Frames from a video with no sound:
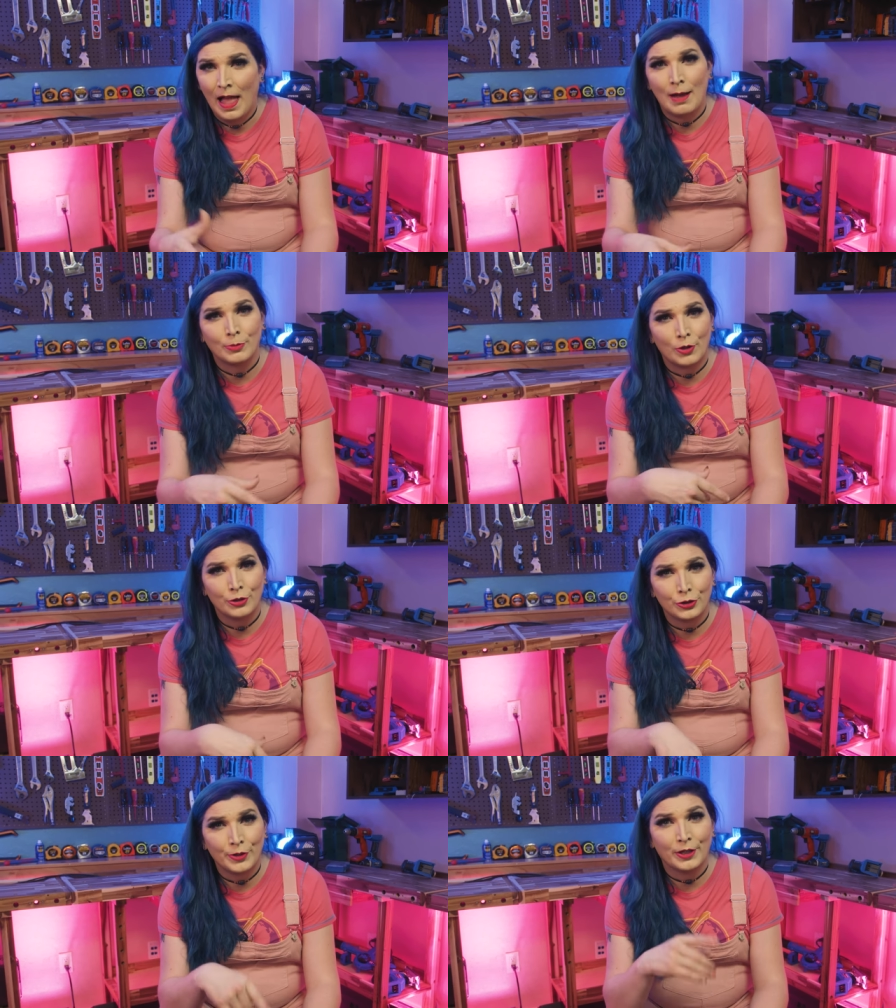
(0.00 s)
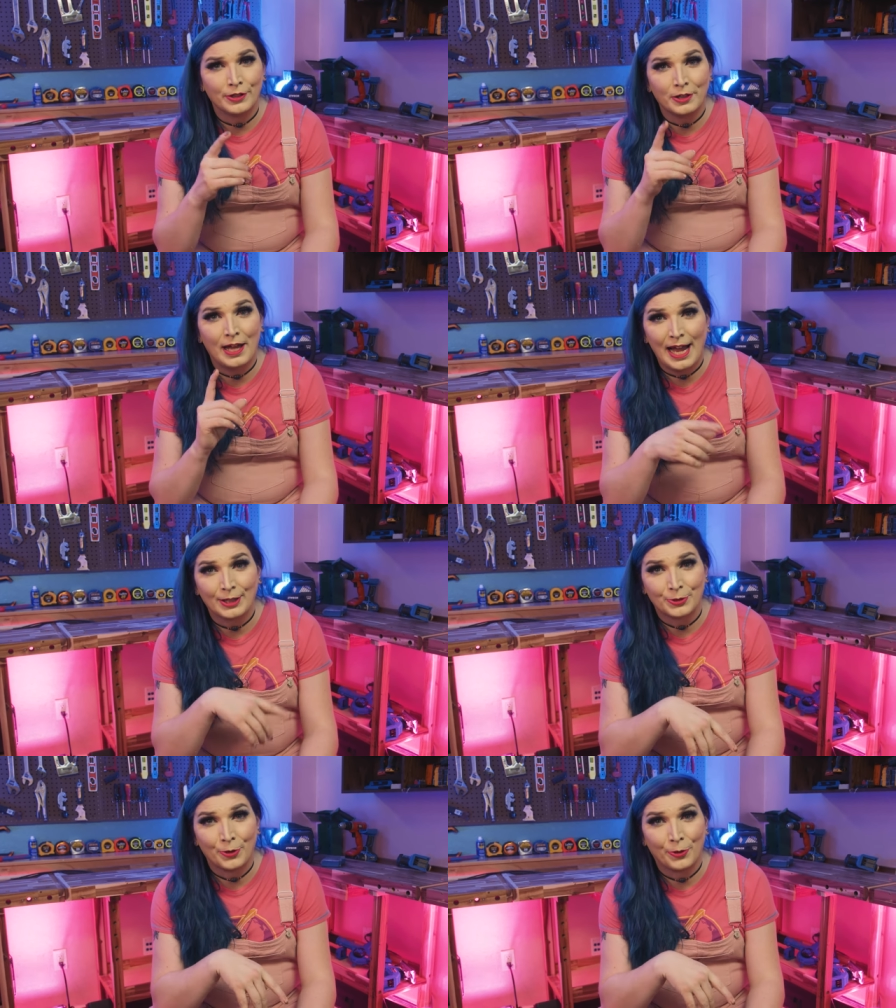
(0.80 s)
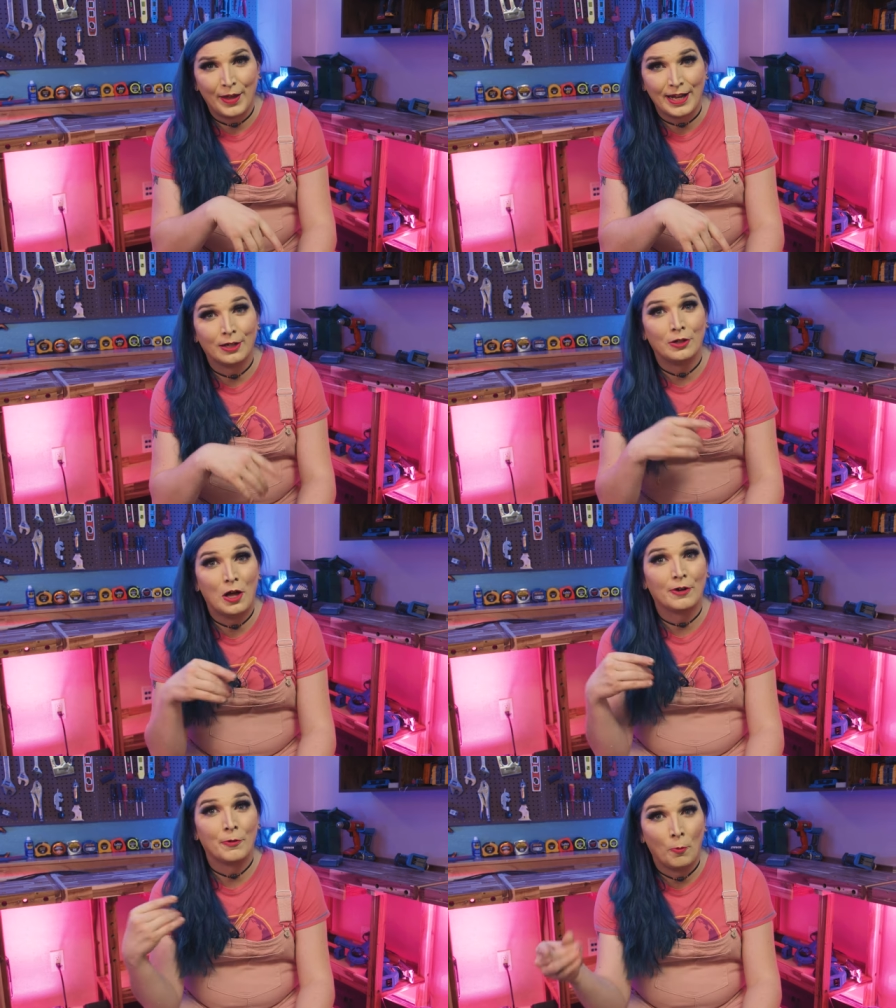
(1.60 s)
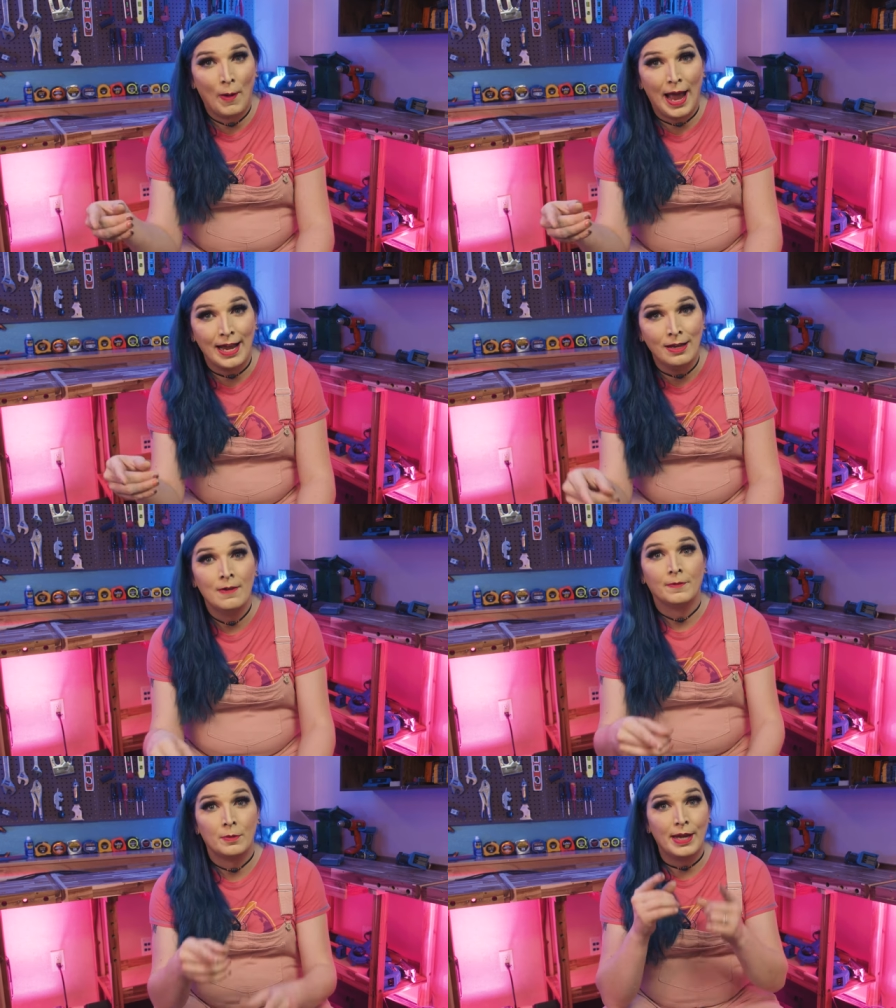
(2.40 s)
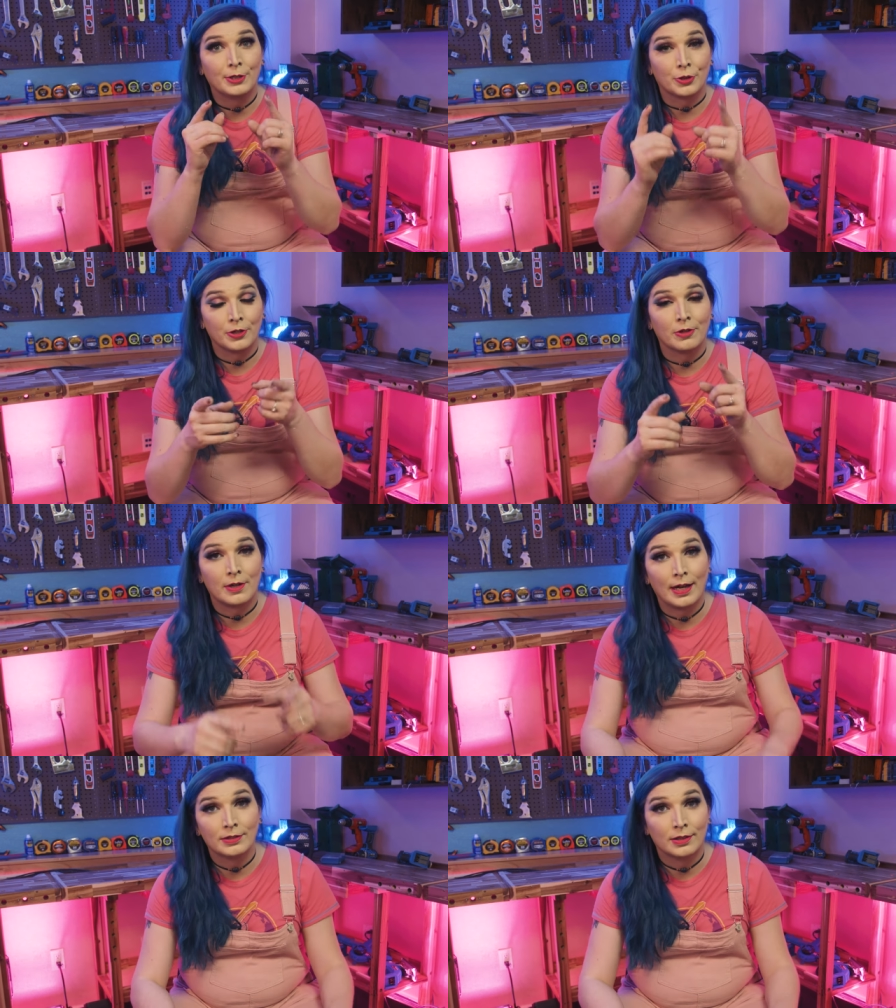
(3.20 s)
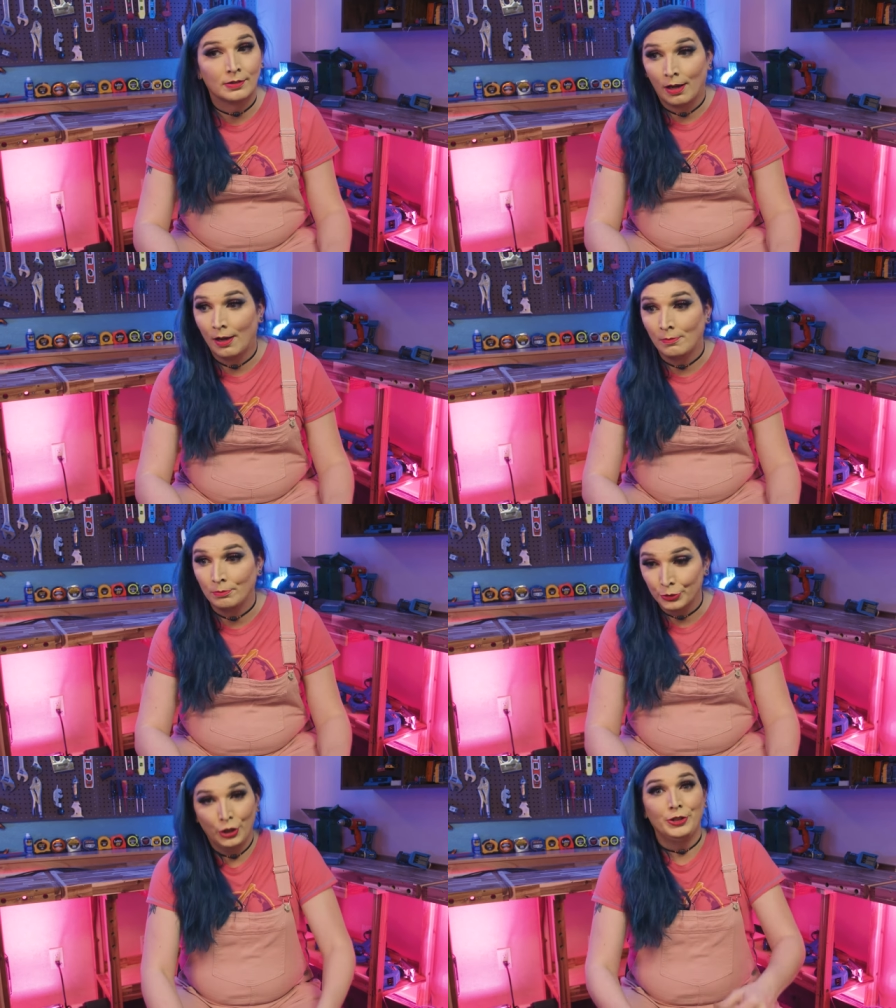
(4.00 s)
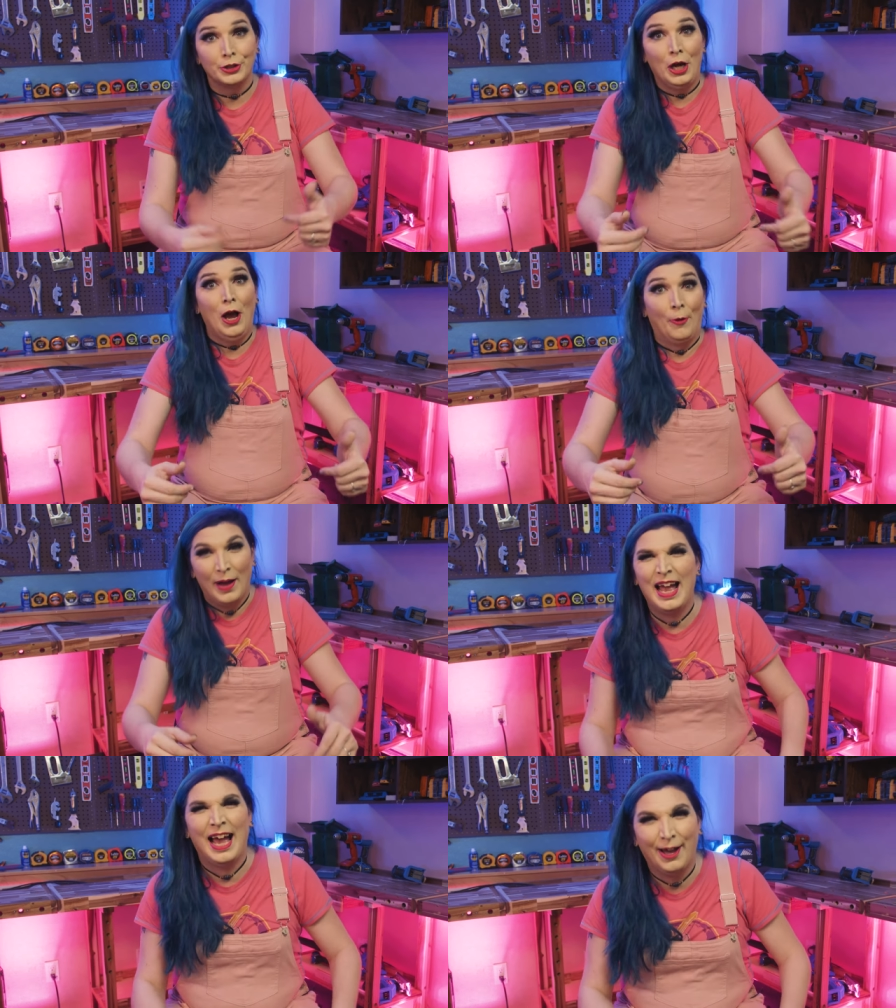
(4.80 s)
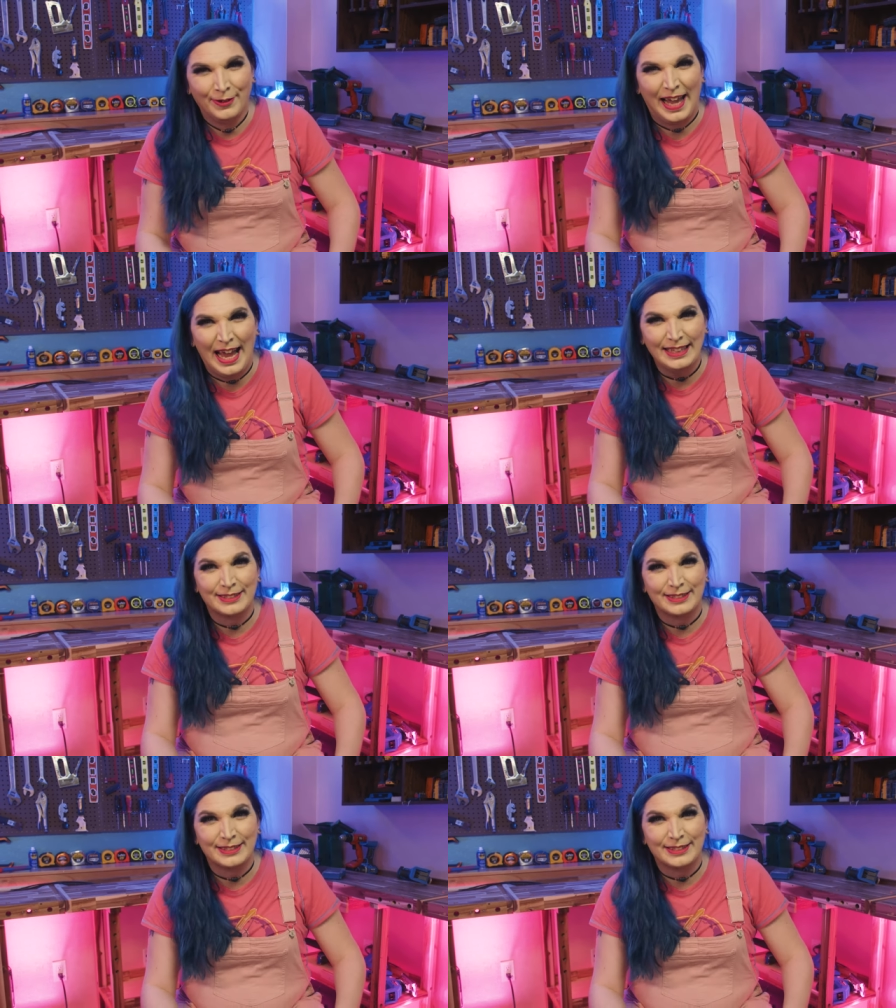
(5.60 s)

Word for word: I'm going to show you a little extra thing along the way to make sure you're nice and um, good to go, okay?